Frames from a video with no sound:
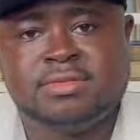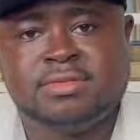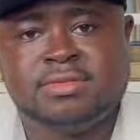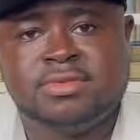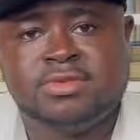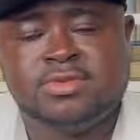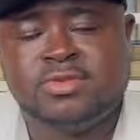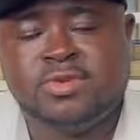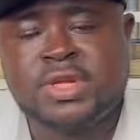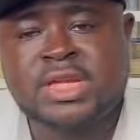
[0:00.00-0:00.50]

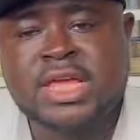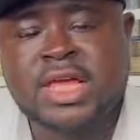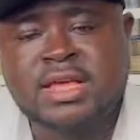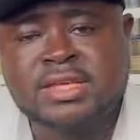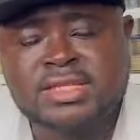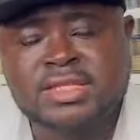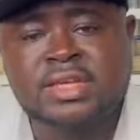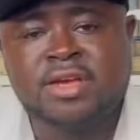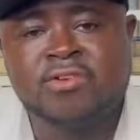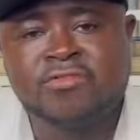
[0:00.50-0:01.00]
So they are
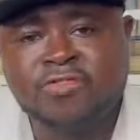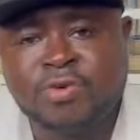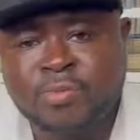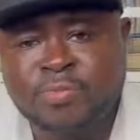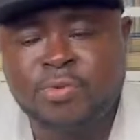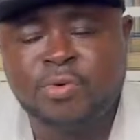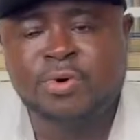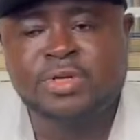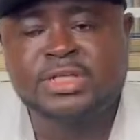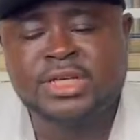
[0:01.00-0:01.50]

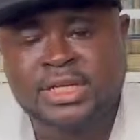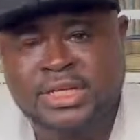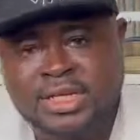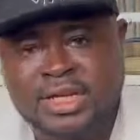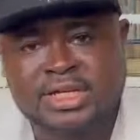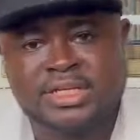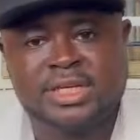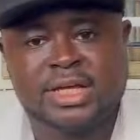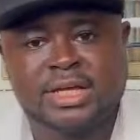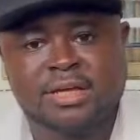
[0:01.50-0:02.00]
self-reported
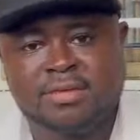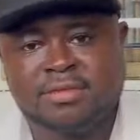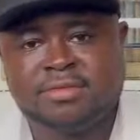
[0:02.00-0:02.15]
data.